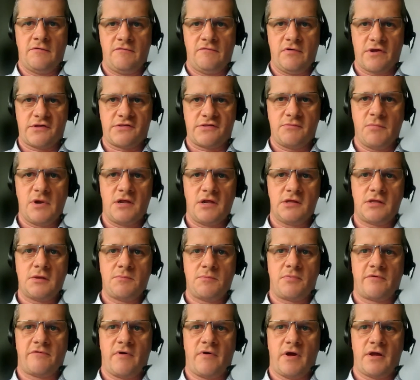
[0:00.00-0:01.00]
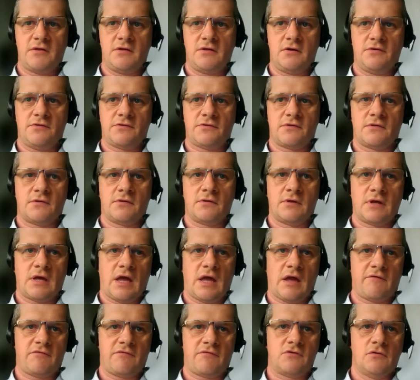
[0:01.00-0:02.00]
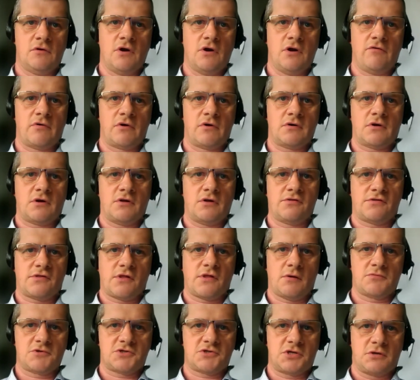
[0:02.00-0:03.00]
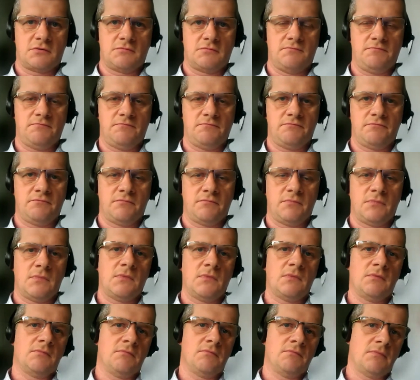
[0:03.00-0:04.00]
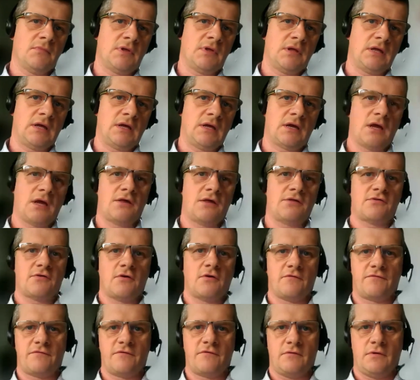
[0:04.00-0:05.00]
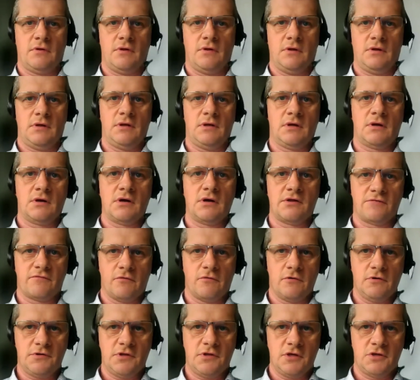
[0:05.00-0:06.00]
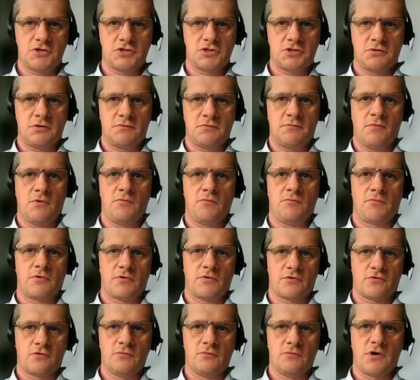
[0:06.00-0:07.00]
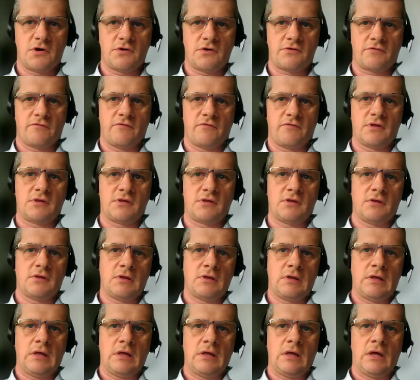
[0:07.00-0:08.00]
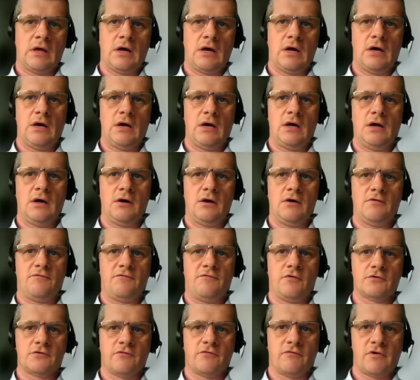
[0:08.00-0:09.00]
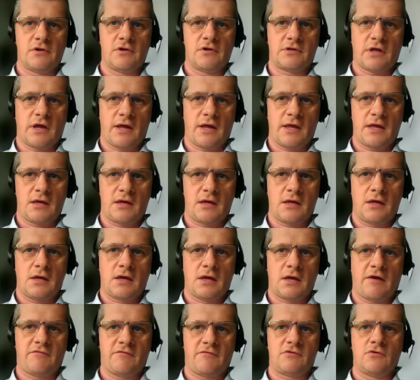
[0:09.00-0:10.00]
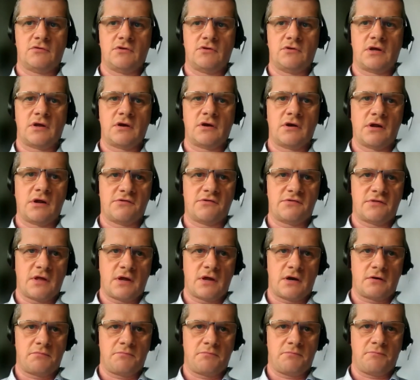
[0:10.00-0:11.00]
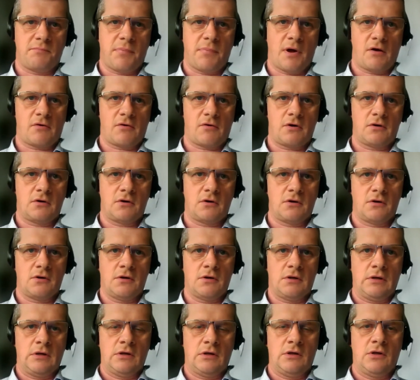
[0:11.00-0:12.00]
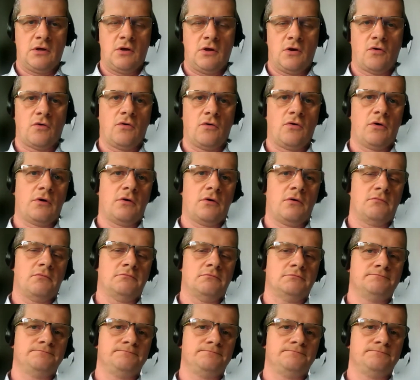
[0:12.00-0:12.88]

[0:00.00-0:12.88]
flexibility providers have to lower consumption. In case of increased voltage, prosumers with photovoltaic have to decrease their power or